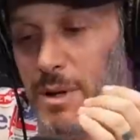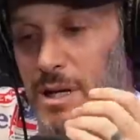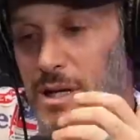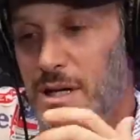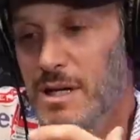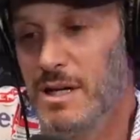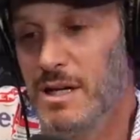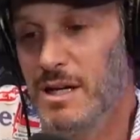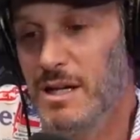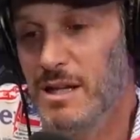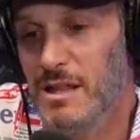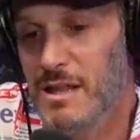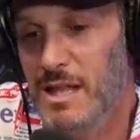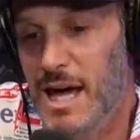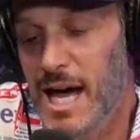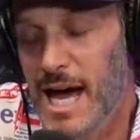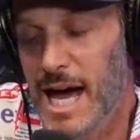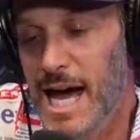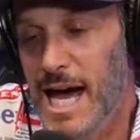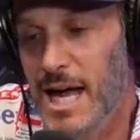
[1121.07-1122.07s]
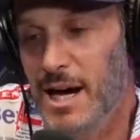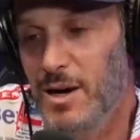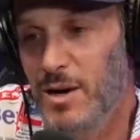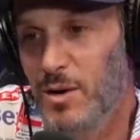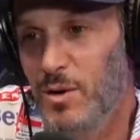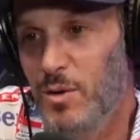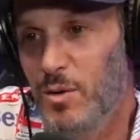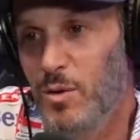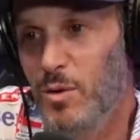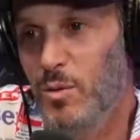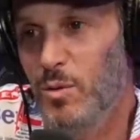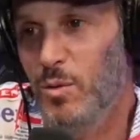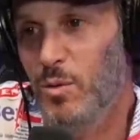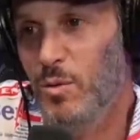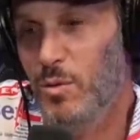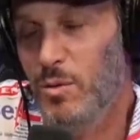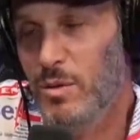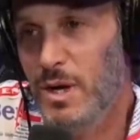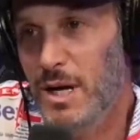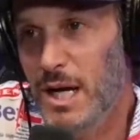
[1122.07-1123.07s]
me that
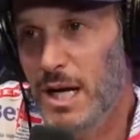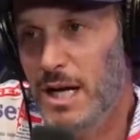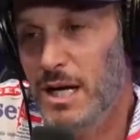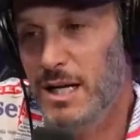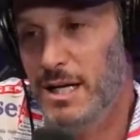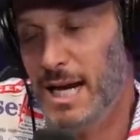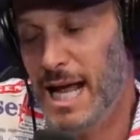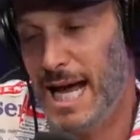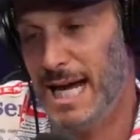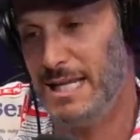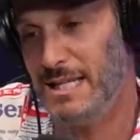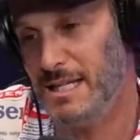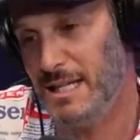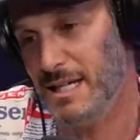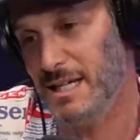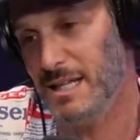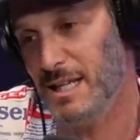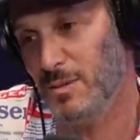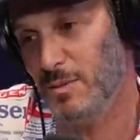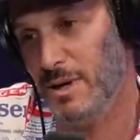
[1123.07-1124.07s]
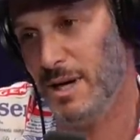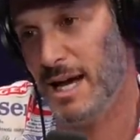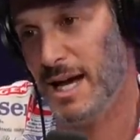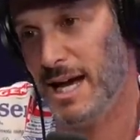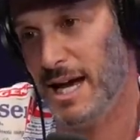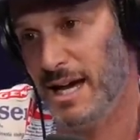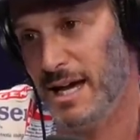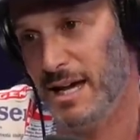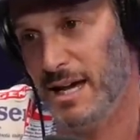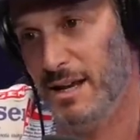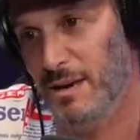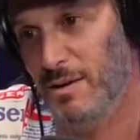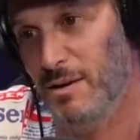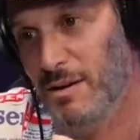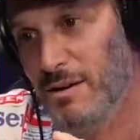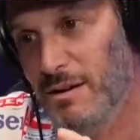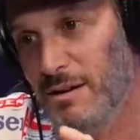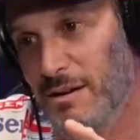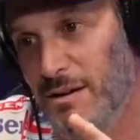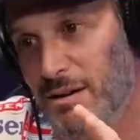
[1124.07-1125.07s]
an idea that we had
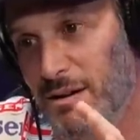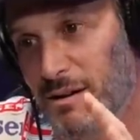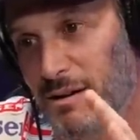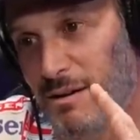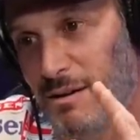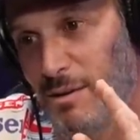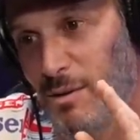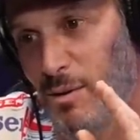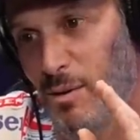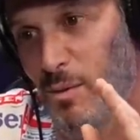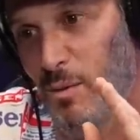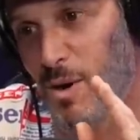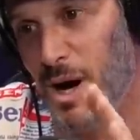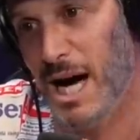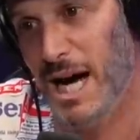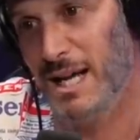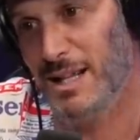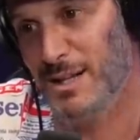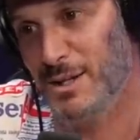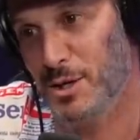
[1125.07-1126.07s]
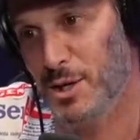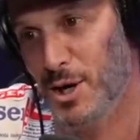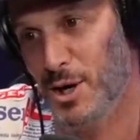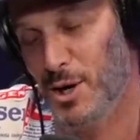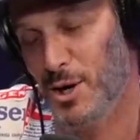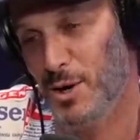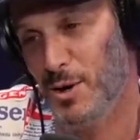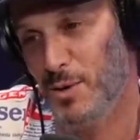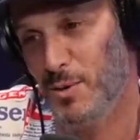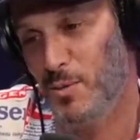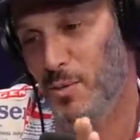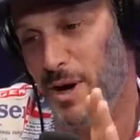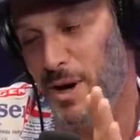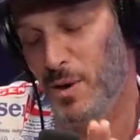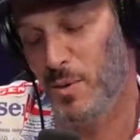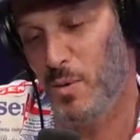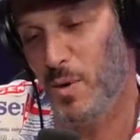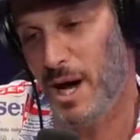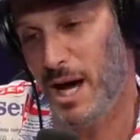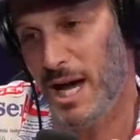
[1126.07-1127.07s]
a while ago went
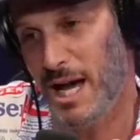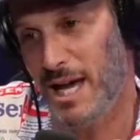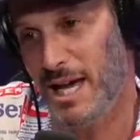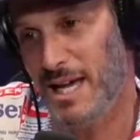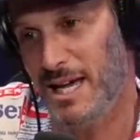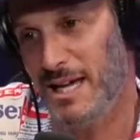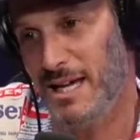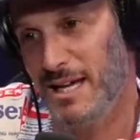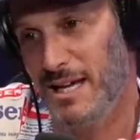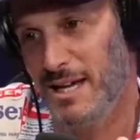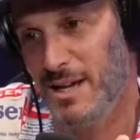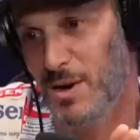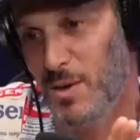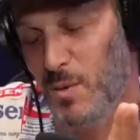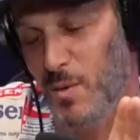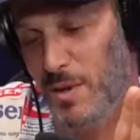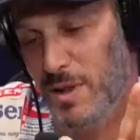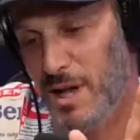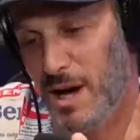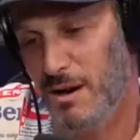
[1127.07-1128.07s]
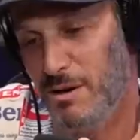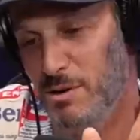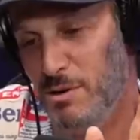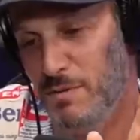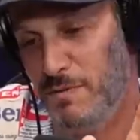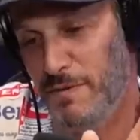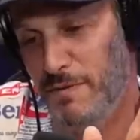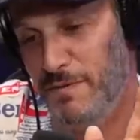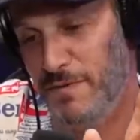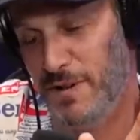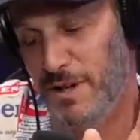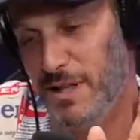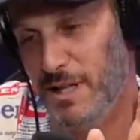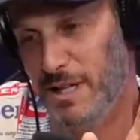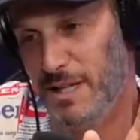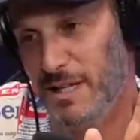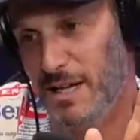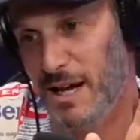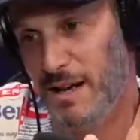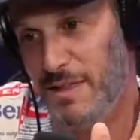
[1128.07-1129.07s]
away without you
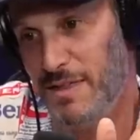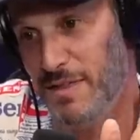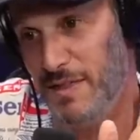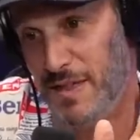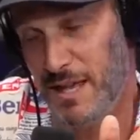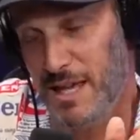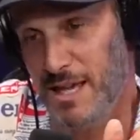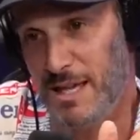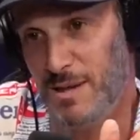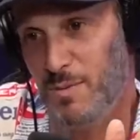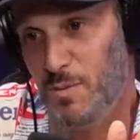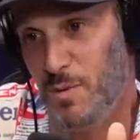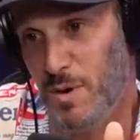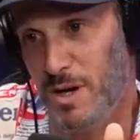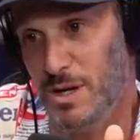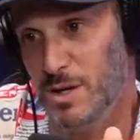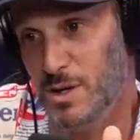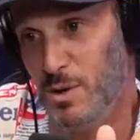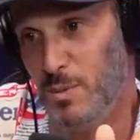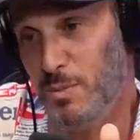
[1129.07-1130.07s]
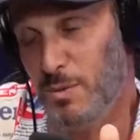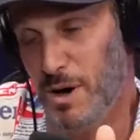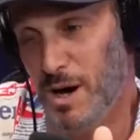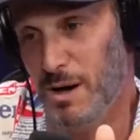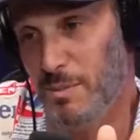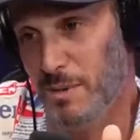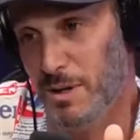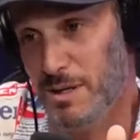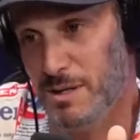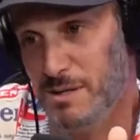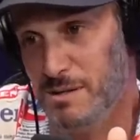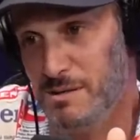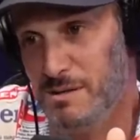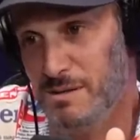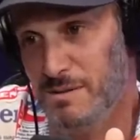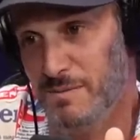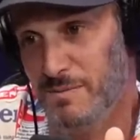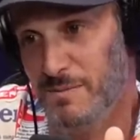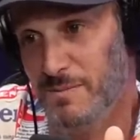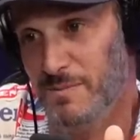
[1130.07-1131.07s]
fulfilling, I think, what you
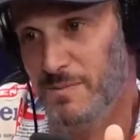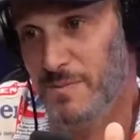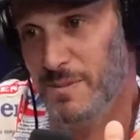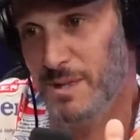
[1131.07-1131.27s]
promised. I